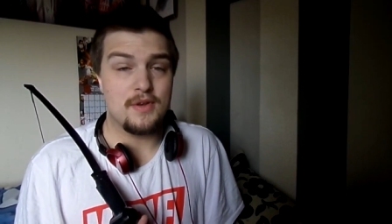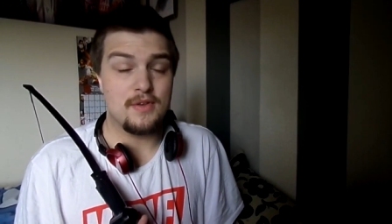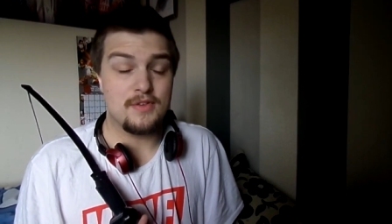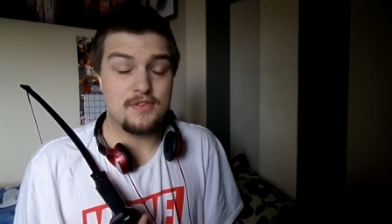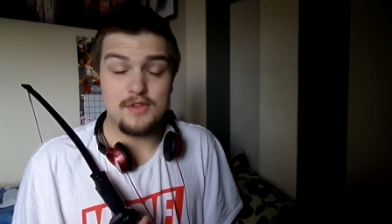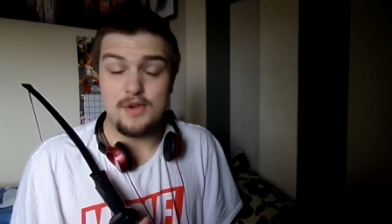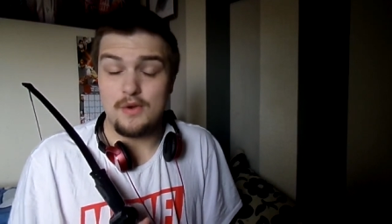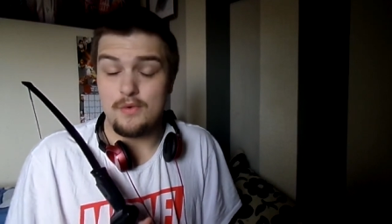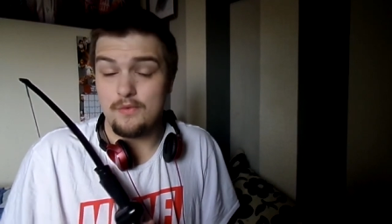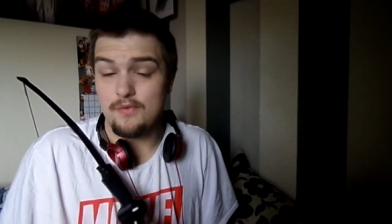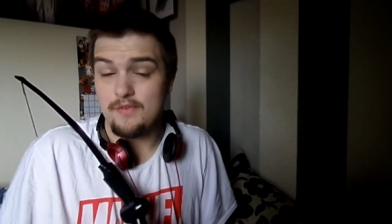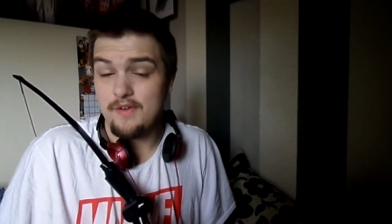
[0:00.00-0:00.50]

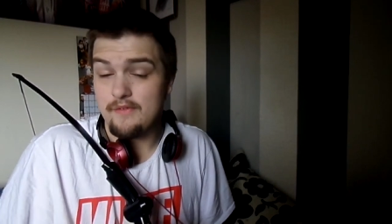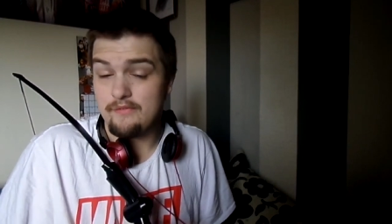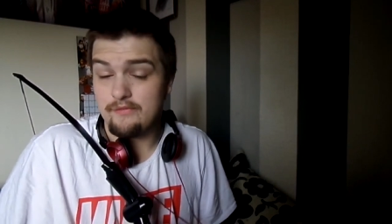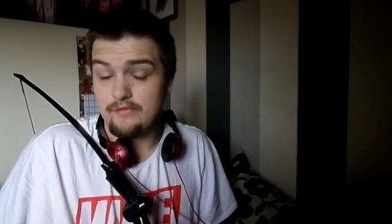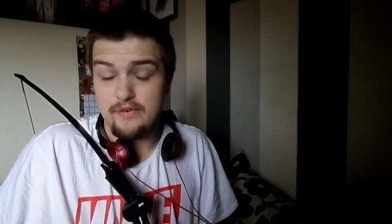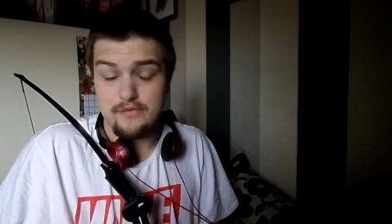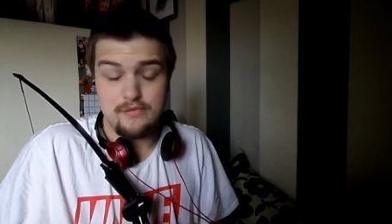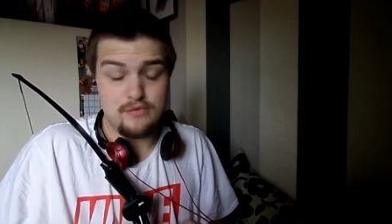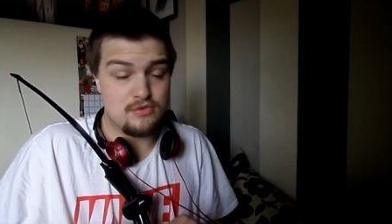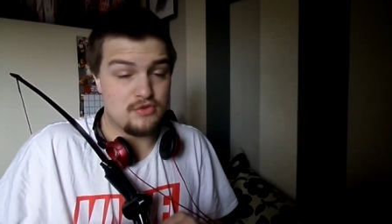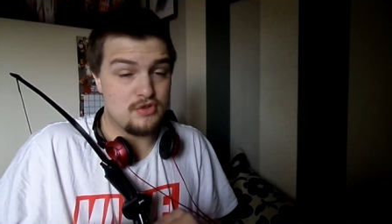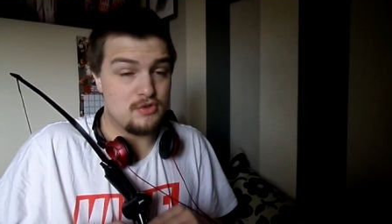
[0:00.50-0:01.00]
So without
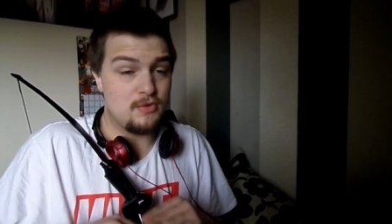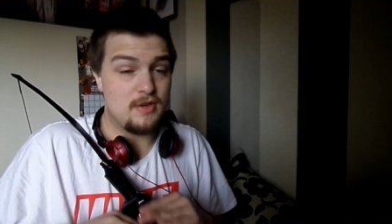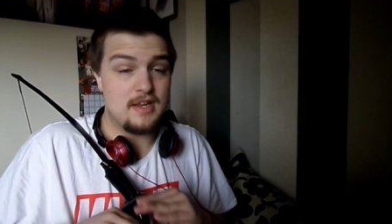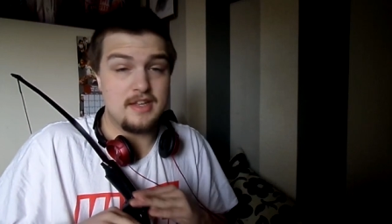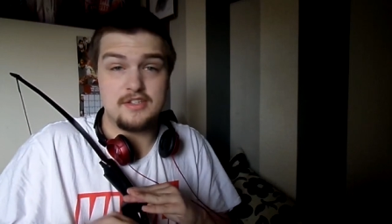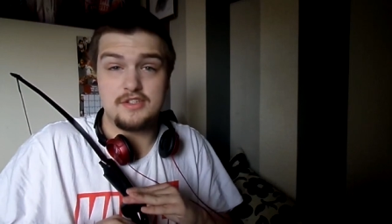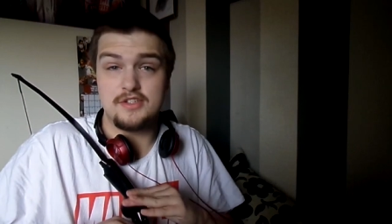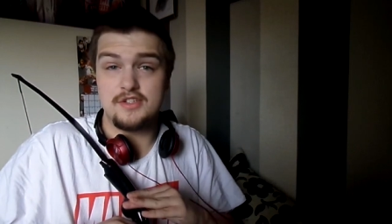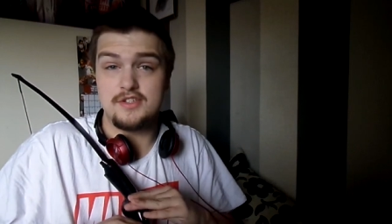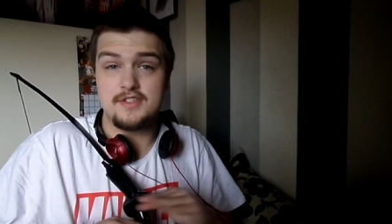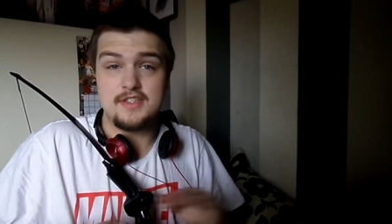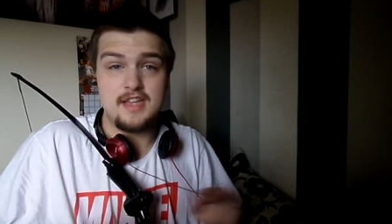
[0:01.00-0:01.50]
further ado,
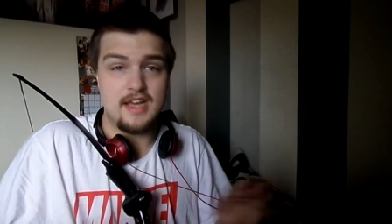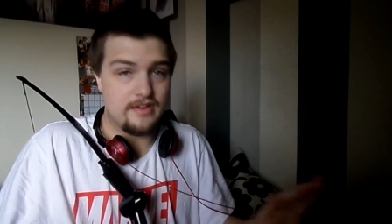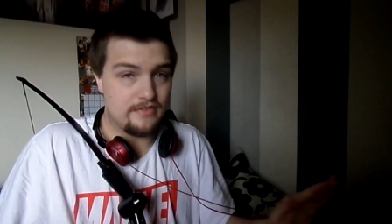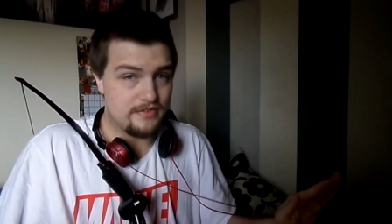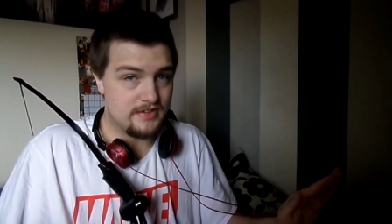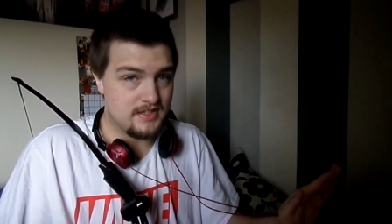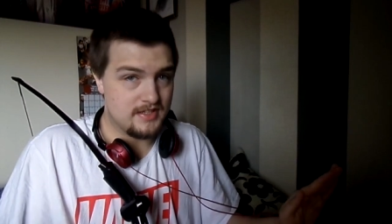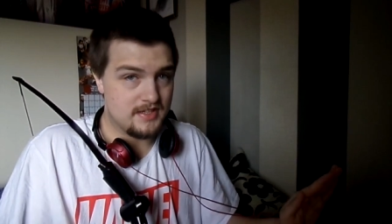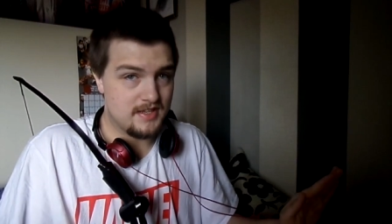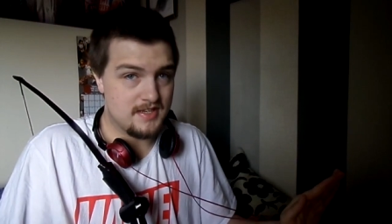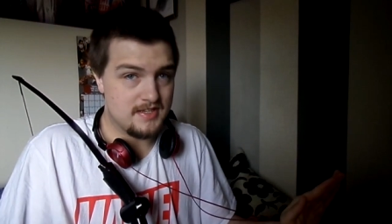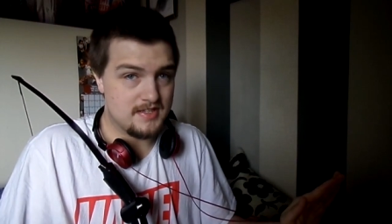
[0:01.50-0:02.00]
let's just delve
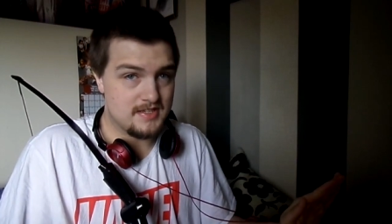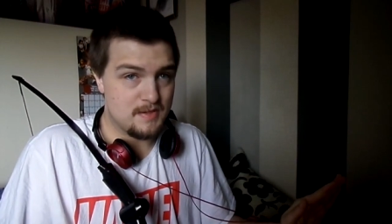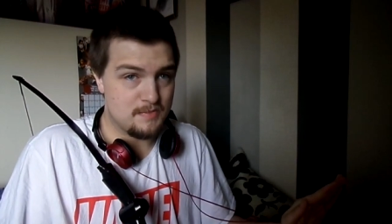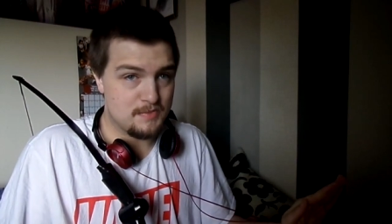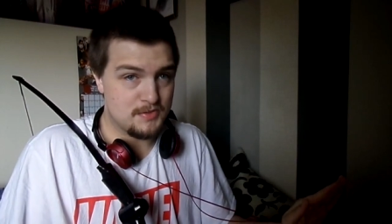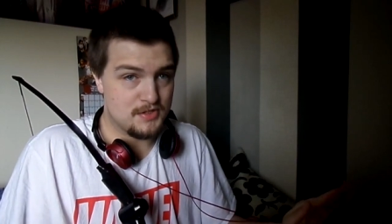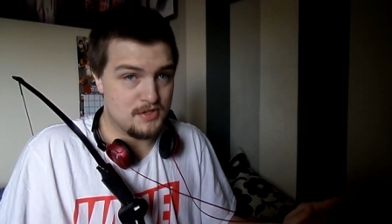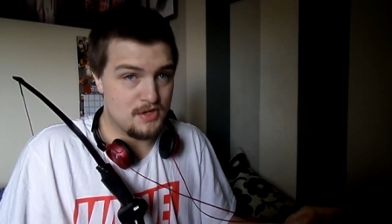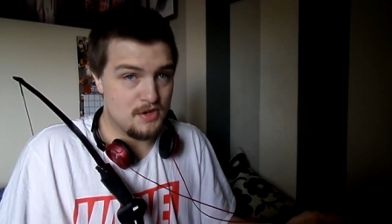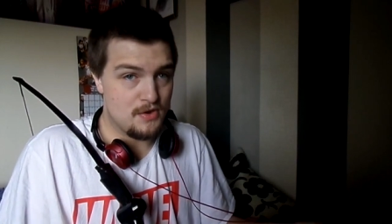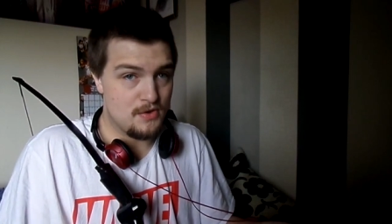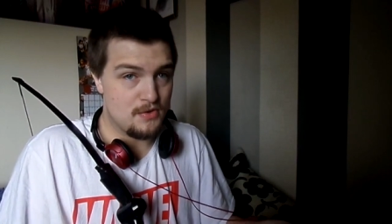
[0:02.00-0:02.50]
into this
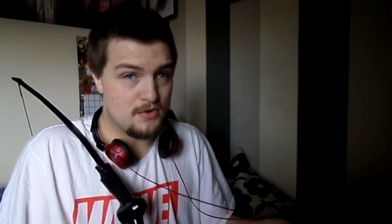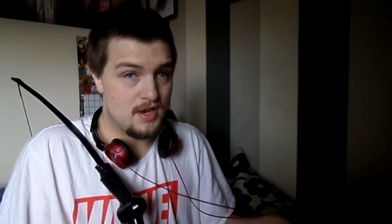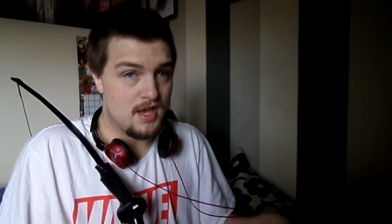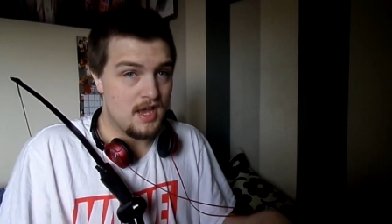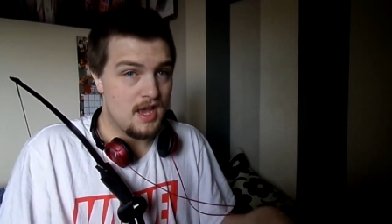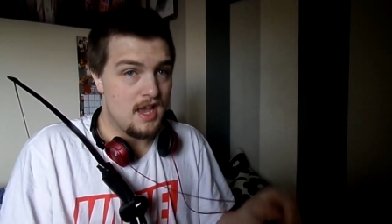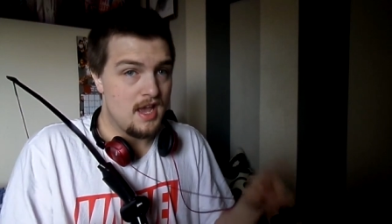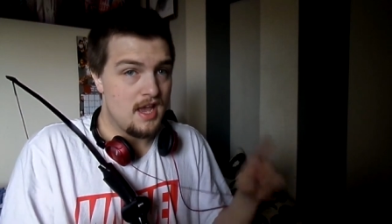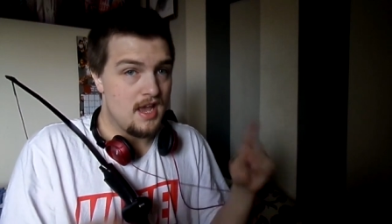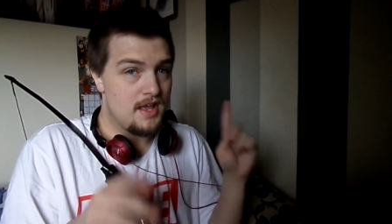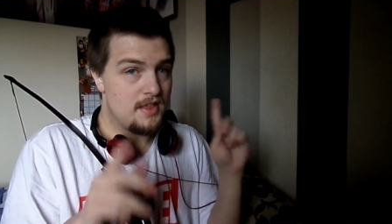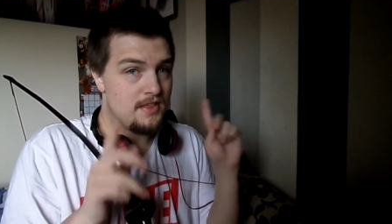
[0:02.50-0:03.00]
episode.
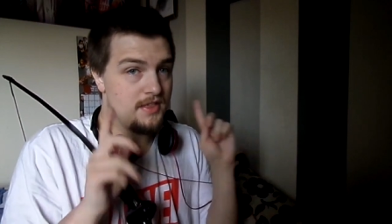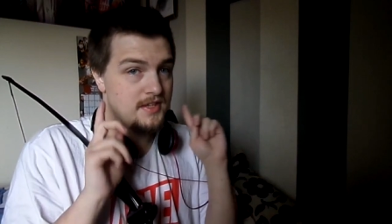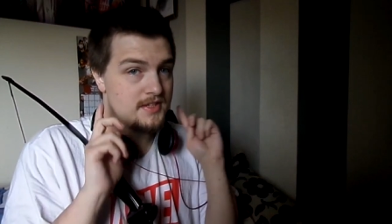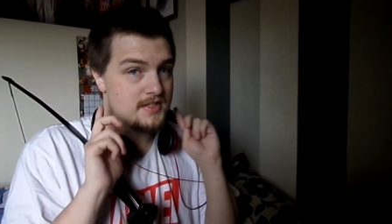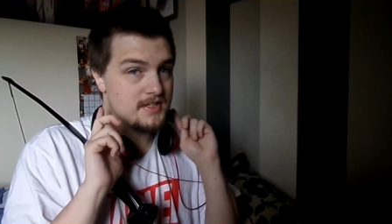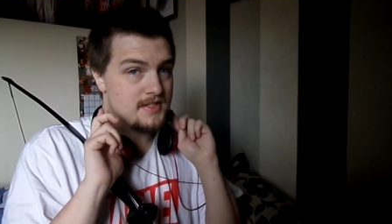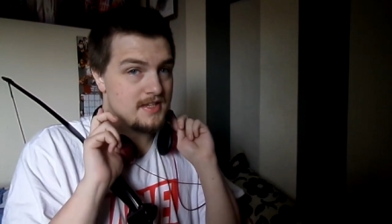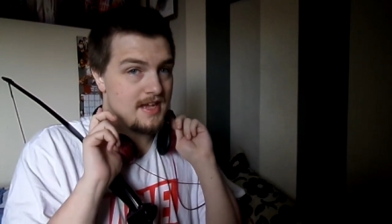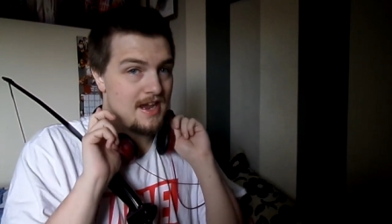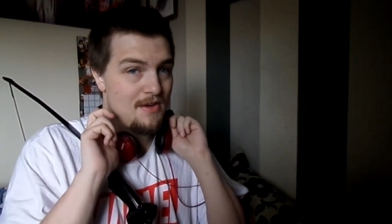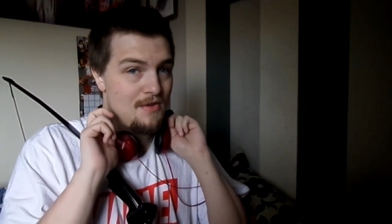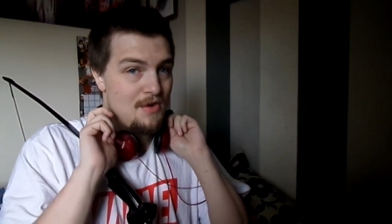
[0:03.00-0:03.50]
This
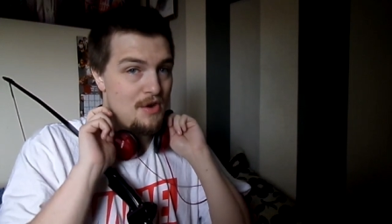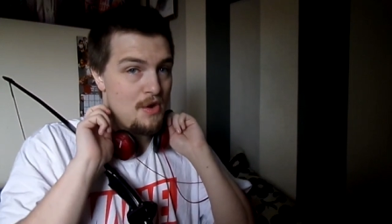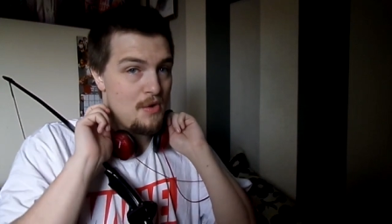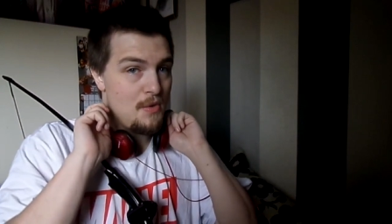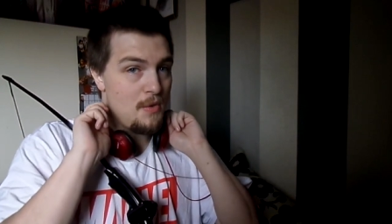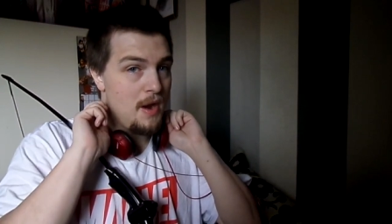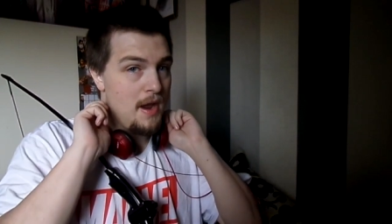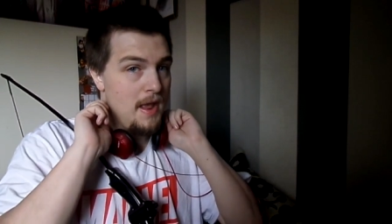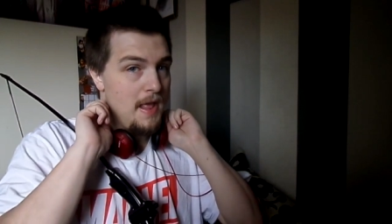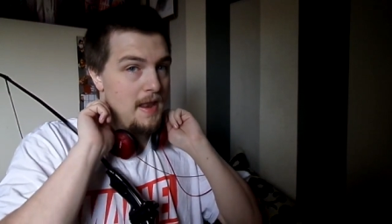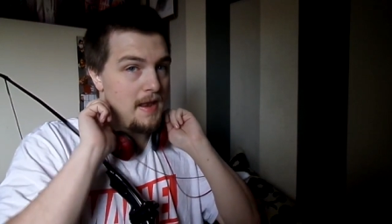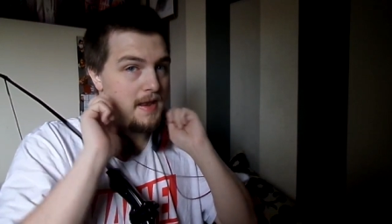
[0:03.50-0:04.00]
is Arrow,
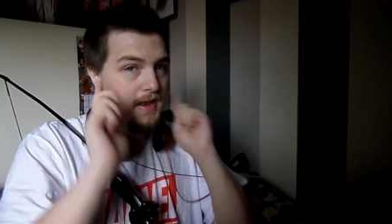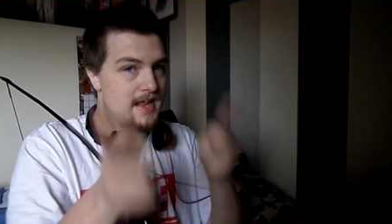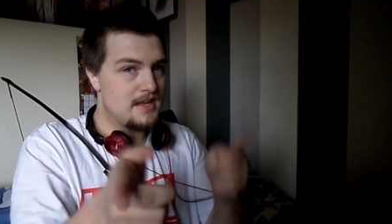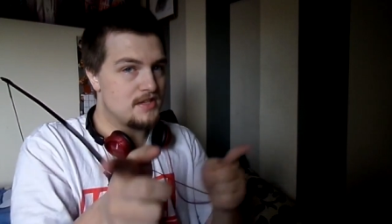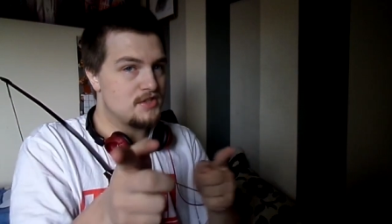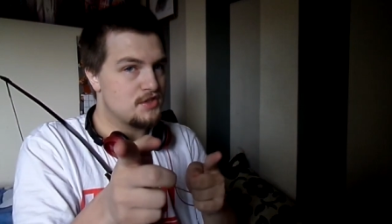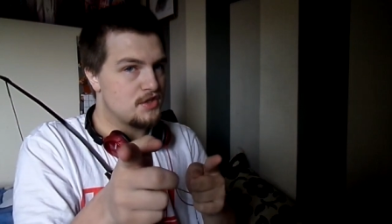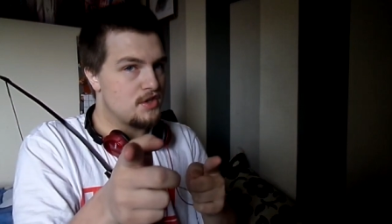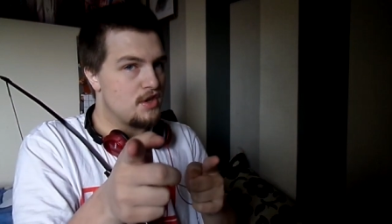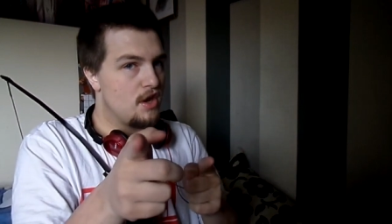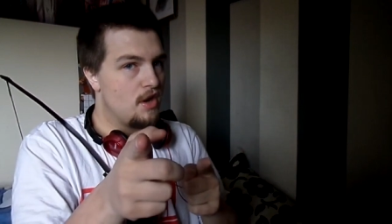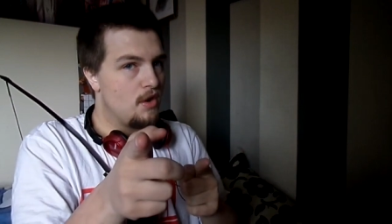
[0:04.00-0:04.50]
let's
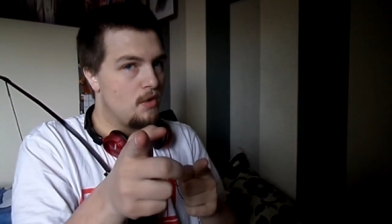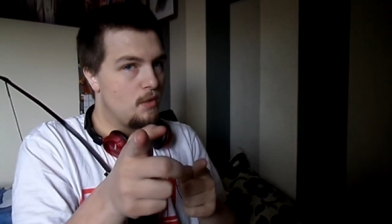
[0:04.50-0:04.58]
go.